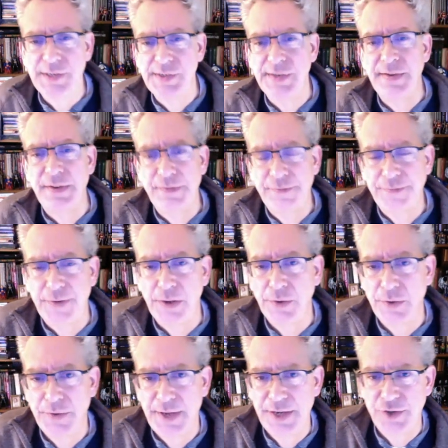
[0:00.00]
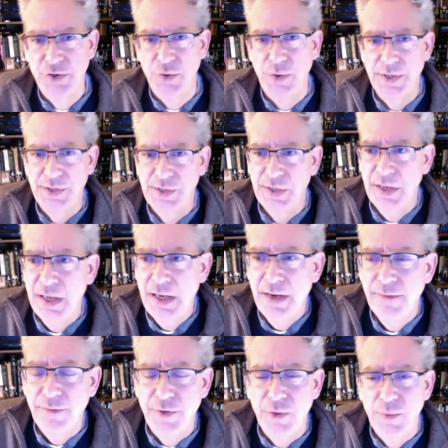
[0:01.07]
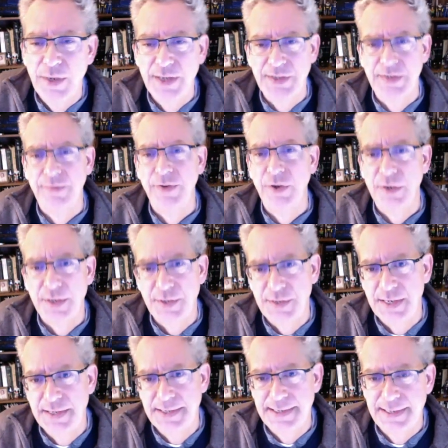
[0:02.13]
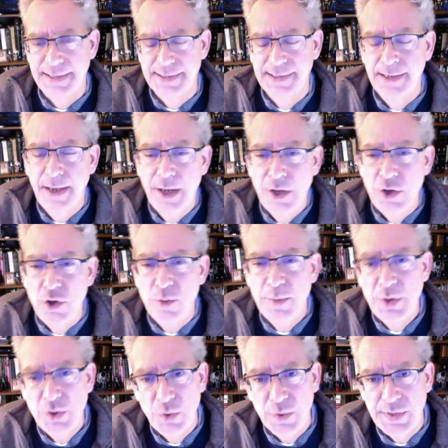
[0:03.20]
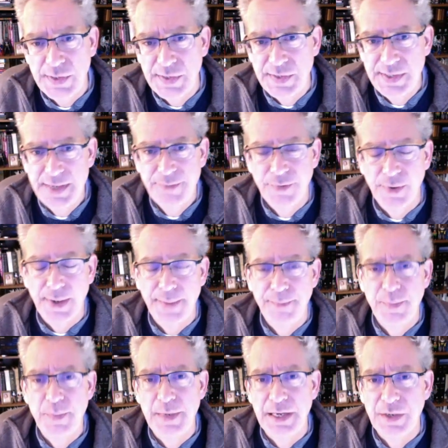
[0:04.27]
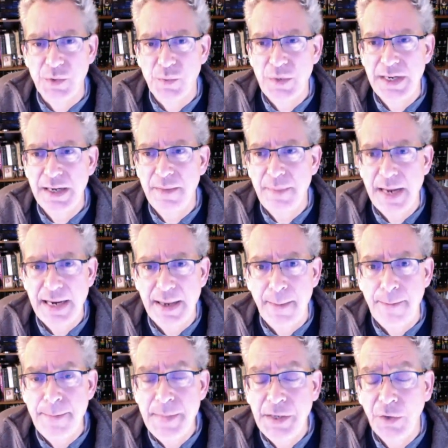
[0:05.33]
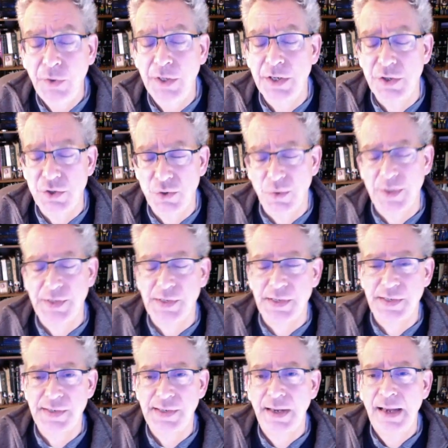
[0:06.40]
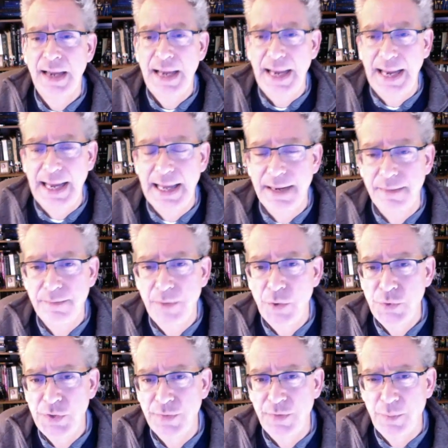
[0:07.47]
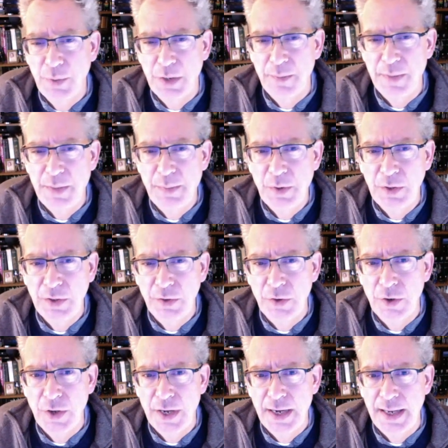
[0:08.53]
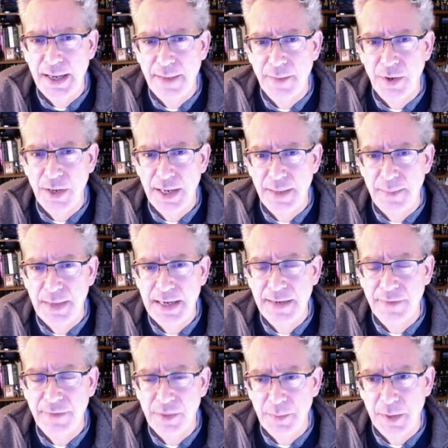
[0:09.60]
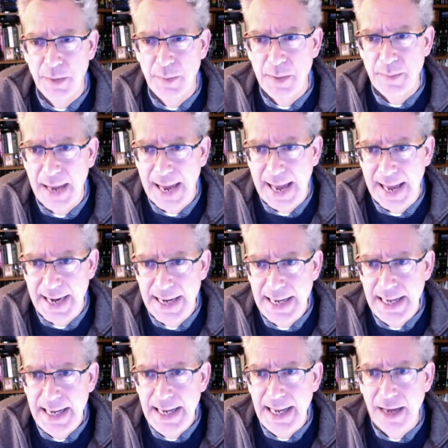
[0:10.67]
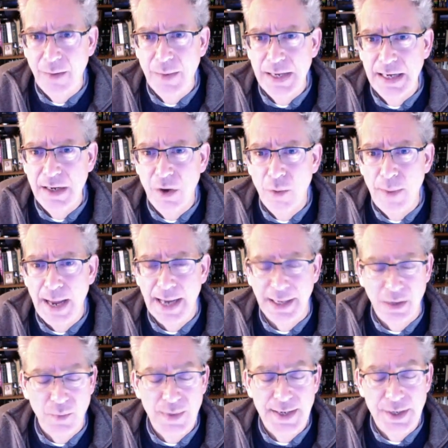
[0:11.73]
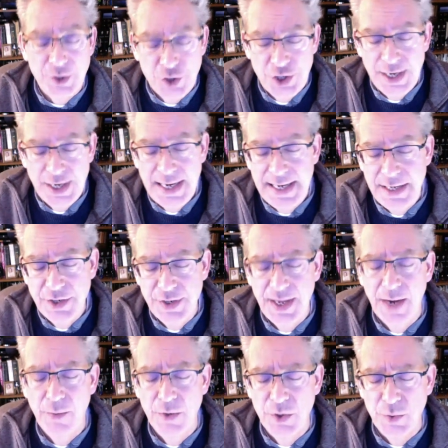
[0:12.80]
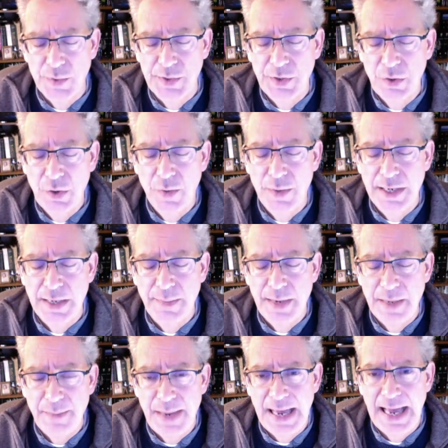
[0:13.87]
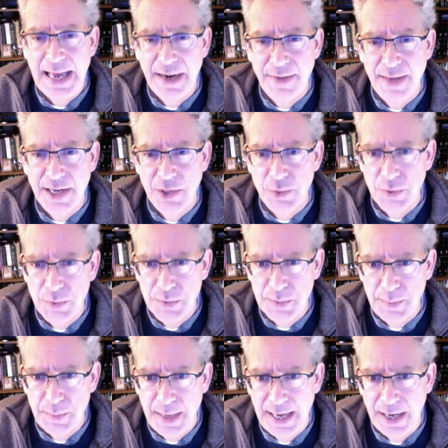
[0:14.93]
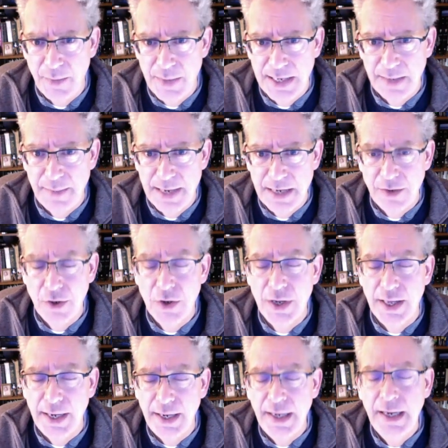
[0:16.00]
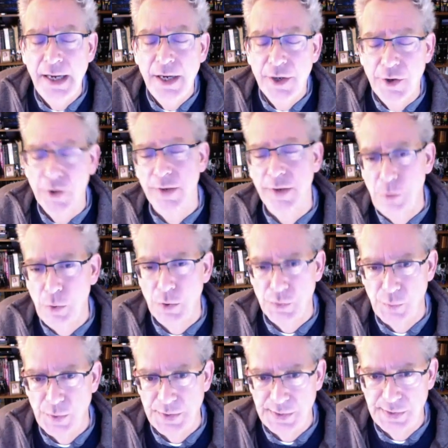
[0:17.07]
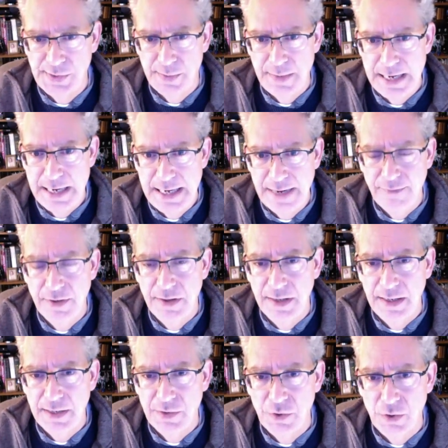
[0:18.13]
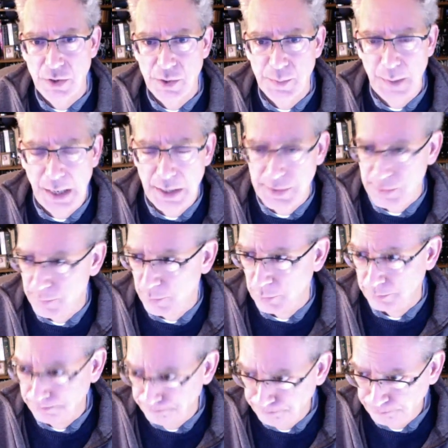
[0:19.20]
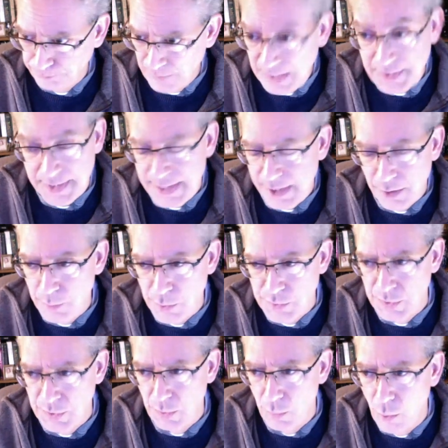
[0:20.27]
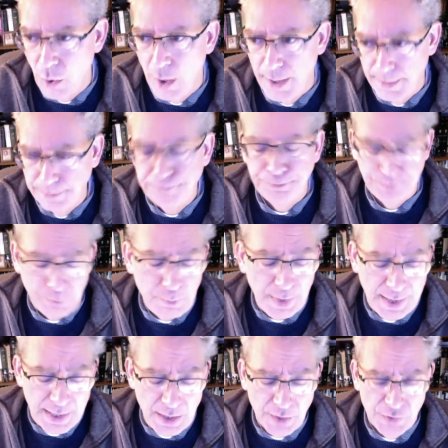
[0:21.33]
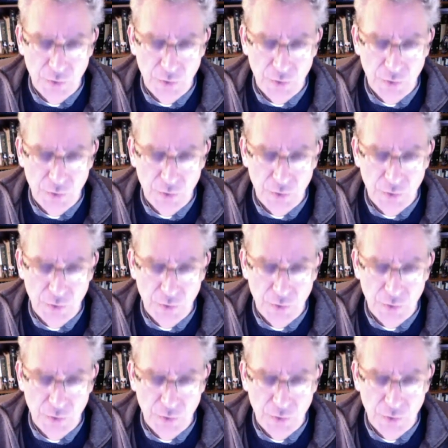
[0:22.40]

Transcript: and then follow that choice for the rest of their existence. Human choice is different because we can make a million choices and most of them can be good and, and many of them can be bad and we can go back and we can change that which was good we can make bad and that which was bad we can make good kirk of course wants us to make everything as good as possible as any good person would but he also